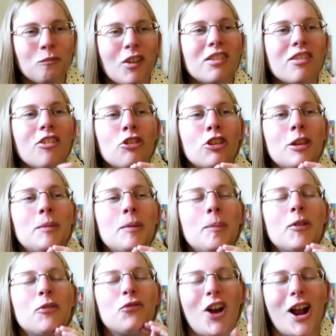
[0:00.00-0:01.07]
They just seem to
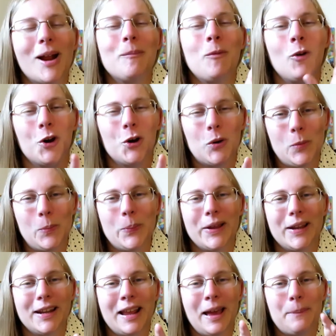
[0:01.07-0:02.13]
be far more
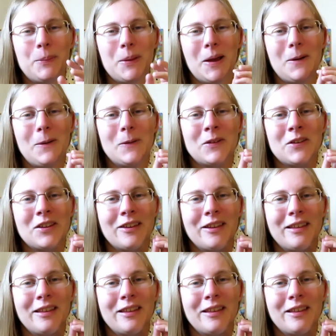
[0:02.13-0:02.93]
open about